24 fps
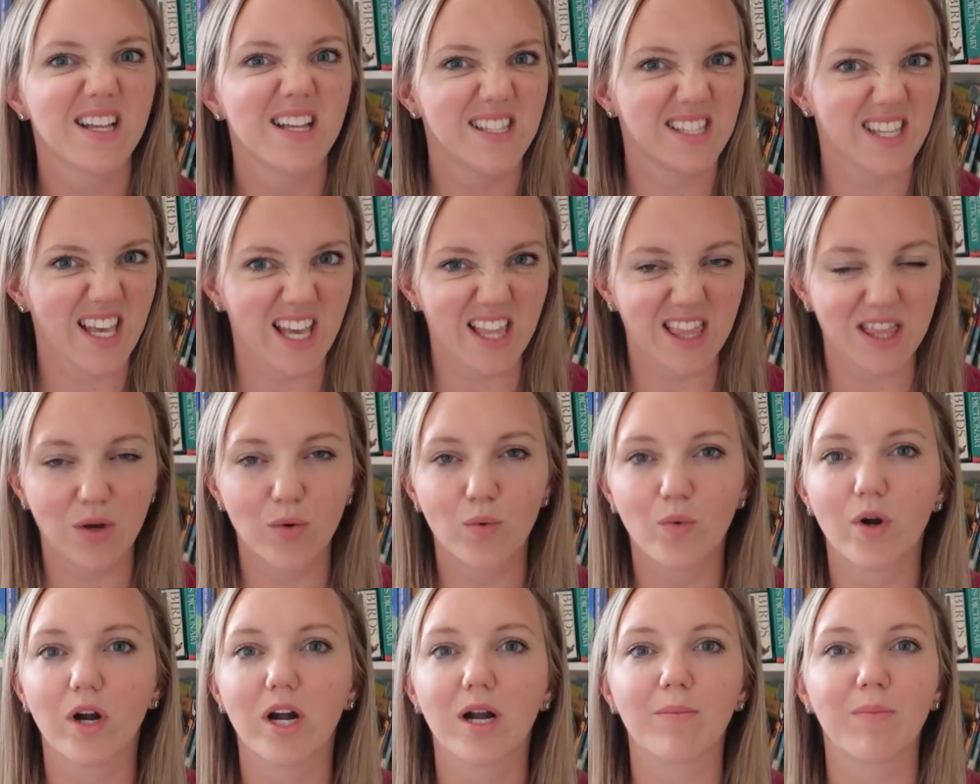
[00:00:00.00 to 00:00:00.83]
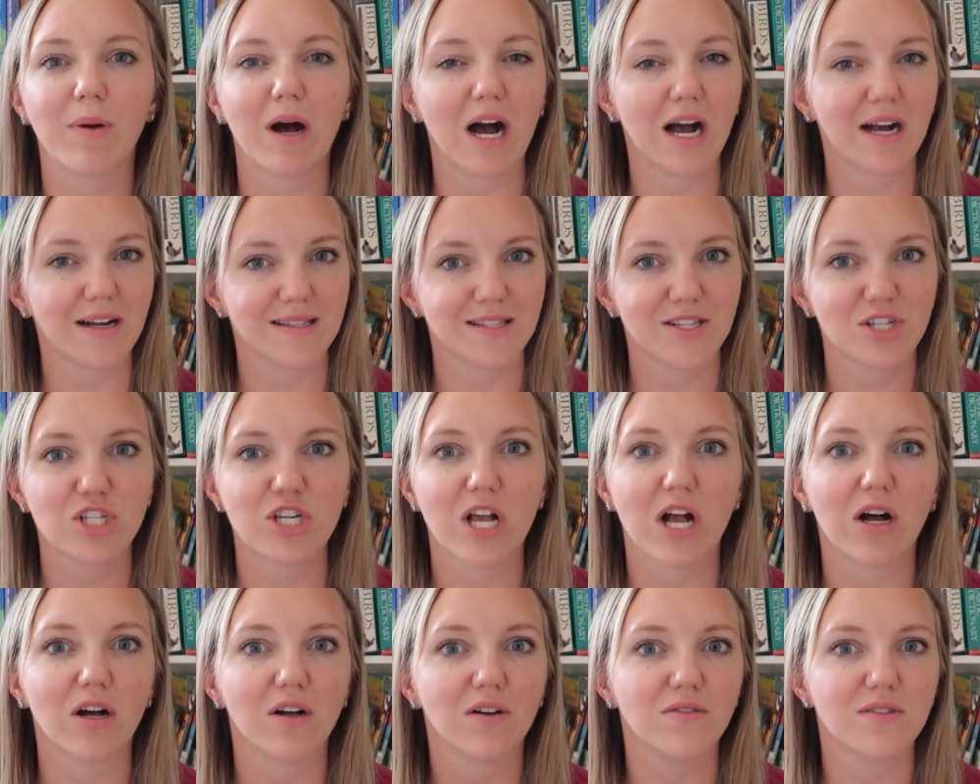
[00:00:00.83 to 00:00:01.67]
It's like the workbox
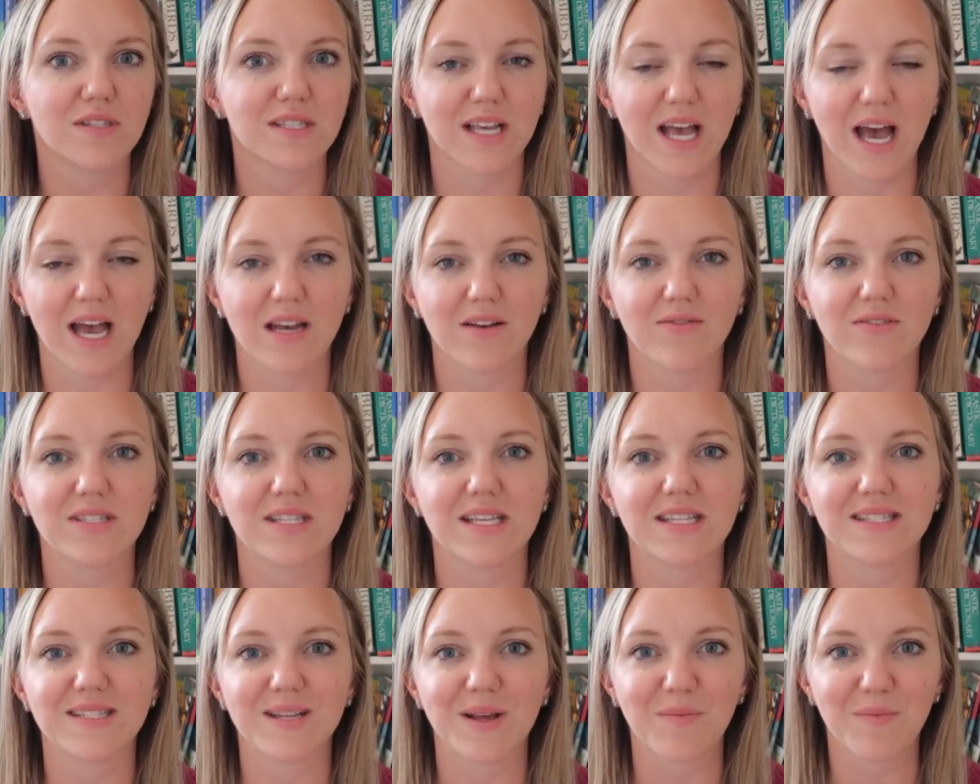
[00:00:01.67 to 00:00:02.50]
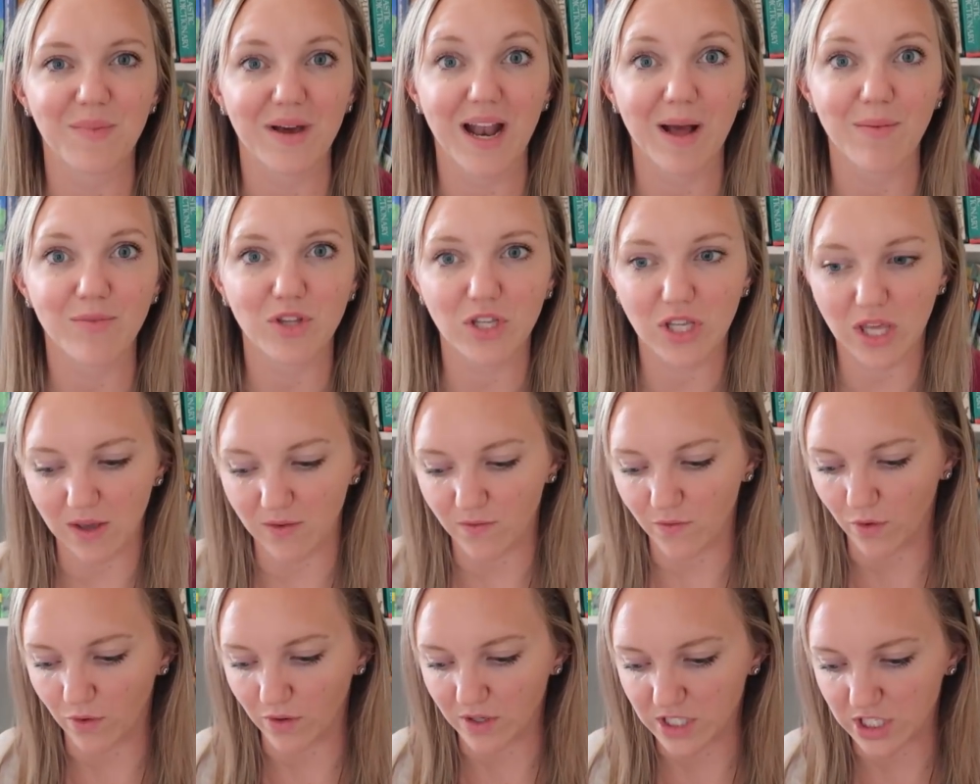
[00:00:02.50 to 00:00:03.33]
shelves kind of a system, but I'm
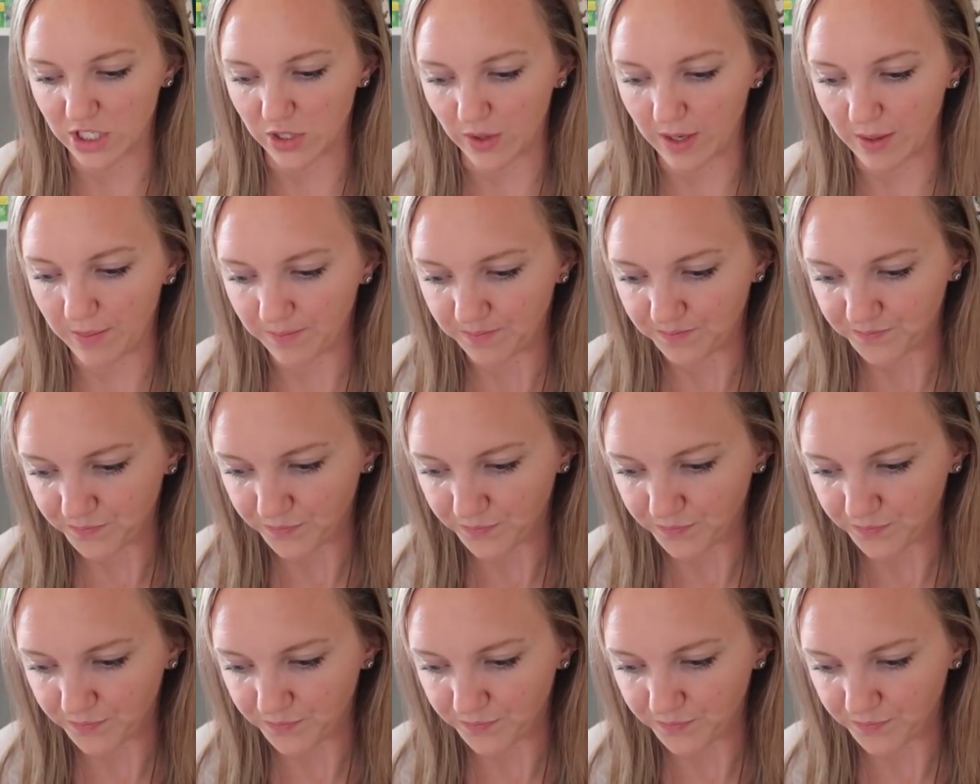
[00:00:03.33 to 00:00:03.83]
looking forward to it.